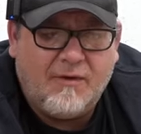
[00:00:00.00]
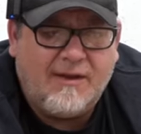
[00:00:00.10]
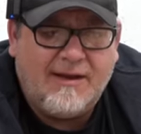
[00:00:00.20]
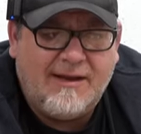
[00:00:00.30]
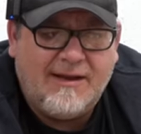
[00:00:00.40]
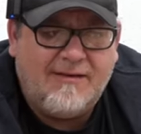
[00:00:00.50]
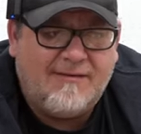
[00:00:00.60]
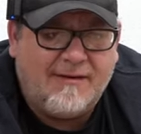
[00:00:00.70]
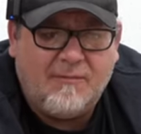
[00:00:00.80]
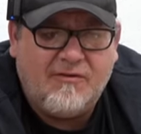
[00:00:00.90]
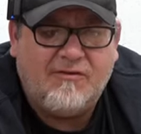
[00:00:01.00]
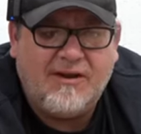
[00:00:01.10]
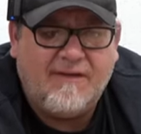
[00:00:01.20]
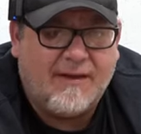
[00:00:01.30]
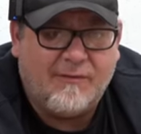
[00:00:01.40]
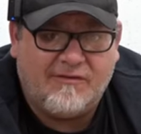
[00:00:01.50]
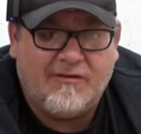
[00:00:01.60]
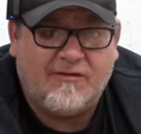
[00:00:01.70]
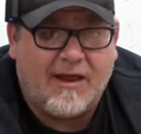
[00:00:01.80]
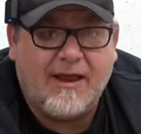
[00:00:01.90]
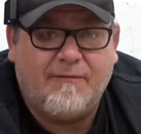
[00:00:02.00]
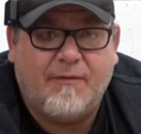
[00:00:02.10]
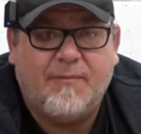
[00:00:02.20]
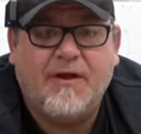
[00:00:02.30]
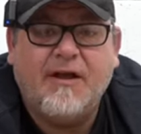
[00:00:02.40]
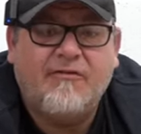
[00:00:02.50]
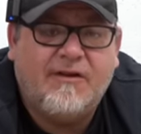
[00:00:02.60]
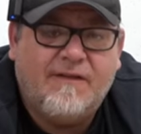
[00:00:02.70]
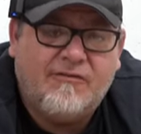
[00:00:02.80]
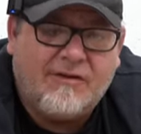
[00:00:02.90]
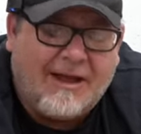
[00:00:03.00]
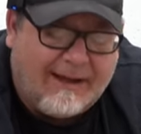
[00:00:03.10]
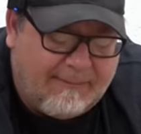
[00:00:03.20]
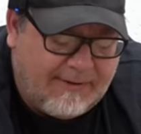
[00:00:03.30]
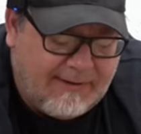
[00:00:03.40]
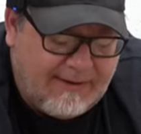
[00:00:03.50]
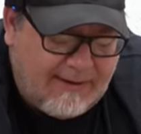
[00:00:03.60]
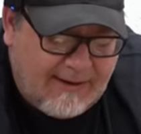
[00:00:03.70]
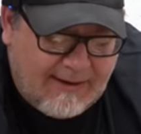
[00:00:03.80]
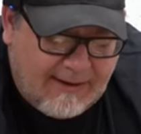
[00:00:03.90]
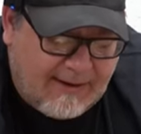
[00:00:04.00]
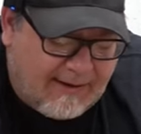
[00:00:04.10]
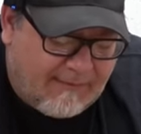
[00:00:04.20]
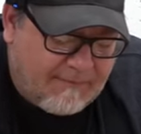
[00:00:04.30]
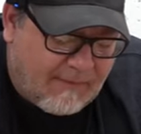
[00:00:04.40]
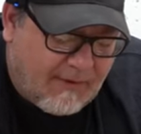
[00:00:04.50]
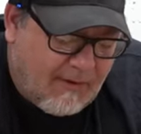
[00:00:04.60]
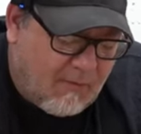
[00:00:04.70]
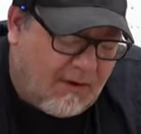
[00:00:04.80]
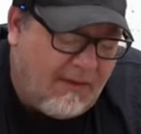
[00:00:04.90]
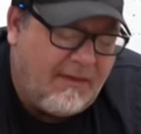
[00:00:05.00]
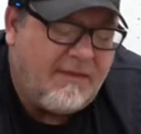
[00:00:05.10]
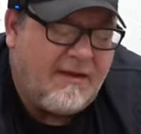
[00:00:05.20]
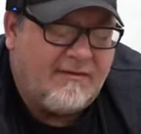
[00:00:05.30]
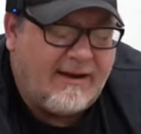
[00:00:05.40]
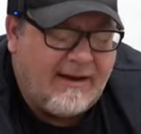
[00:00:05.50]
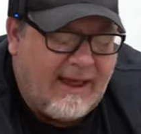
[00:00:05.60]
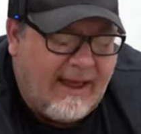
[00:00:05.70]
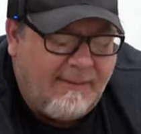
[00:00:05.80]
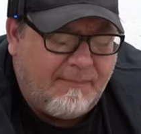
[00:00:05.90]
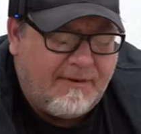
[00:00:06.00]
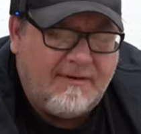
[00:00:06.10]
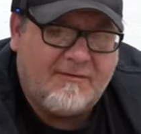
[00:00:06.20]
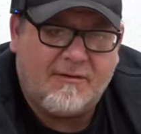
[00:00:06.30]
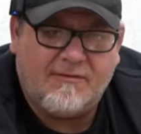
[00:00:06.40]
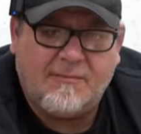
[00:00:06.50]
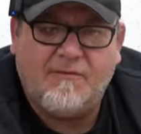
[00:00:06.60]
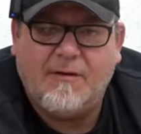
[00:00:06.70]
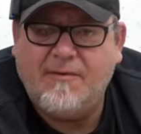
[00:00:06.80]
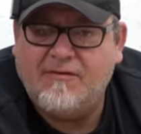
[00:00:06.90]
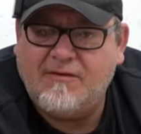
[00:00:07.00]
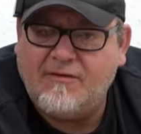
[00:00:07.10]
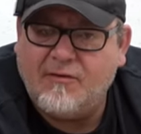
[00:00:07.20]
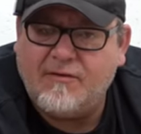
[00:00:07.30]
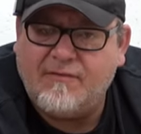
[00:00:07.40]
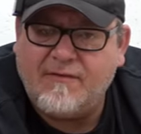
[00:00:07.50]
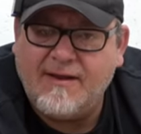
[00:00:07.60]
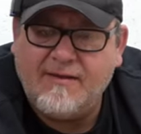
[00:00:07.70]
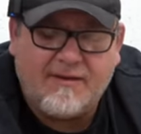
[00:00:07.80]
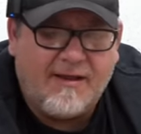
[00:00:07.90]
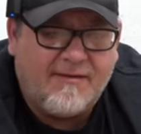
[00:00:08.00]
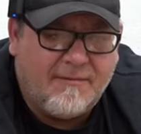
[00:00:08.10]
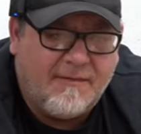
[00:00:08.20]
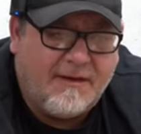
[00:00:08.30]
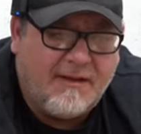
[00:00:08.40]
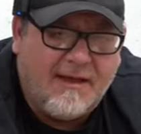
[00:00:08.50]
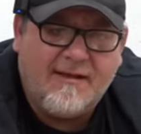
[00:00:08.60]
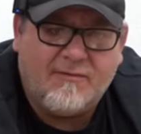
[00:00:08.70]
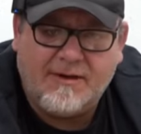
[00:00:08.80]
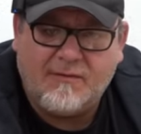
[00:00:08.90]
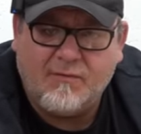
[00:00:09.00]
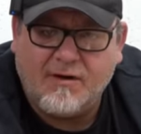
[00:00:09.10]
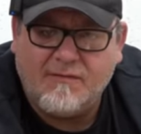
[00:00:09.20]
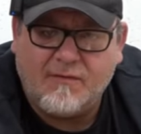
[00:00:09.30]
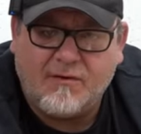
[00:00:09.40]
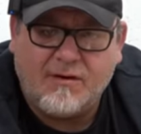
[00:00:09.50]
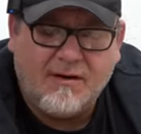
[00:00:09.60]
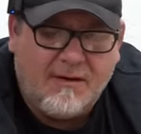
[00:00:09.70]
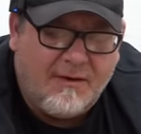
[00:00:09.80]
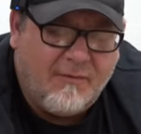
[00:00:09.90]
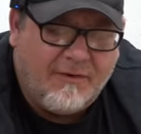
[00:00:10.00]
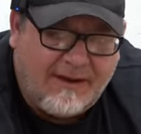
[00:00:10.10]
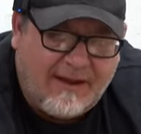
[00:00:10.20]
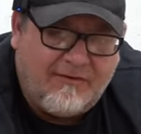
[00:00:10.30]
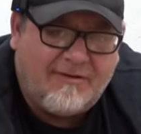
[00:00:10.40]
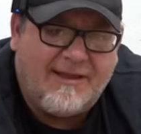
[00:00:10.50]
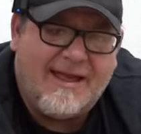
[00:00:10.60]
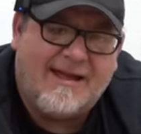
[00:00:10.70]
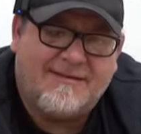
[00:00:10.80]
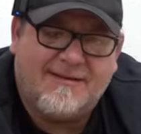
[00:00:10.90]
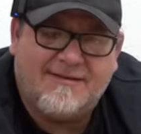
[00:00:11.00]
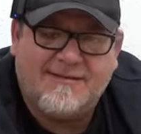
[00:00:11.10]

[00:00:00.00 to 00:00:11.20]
really need a machine that was designed for production in the shop. Now, one of the things that had happened is some of our business owner friends and some of the clients we did work for would occasionally ask us